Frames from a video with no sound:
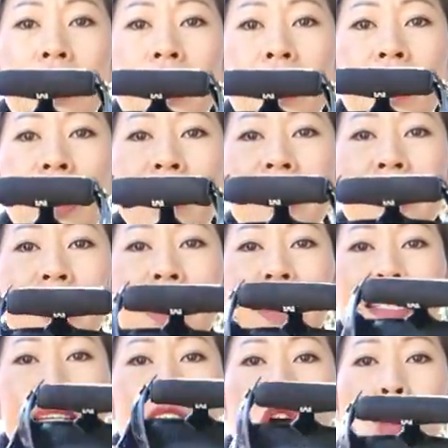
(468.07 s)
this
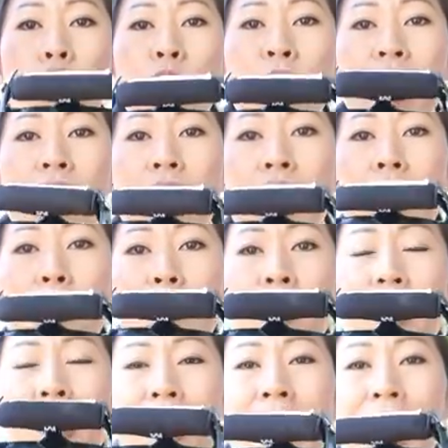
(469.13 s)
doesn't open up
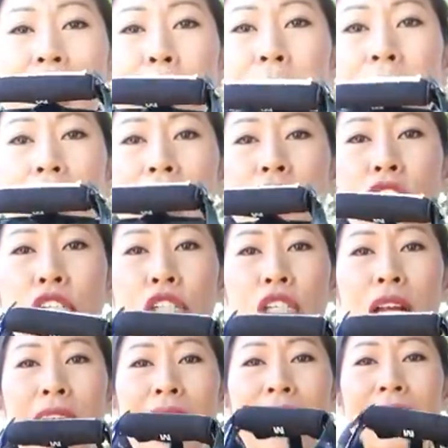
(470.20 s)
that
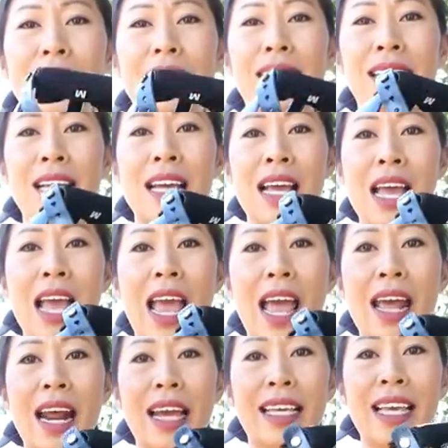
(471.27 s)
much, and
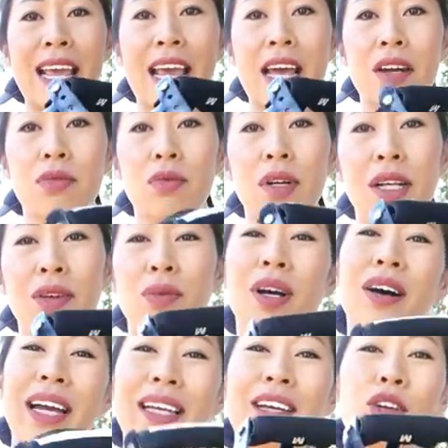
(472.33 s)
I can't really,
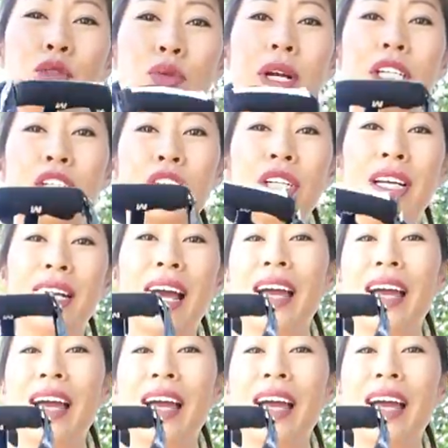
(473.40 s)
well, I can crush it.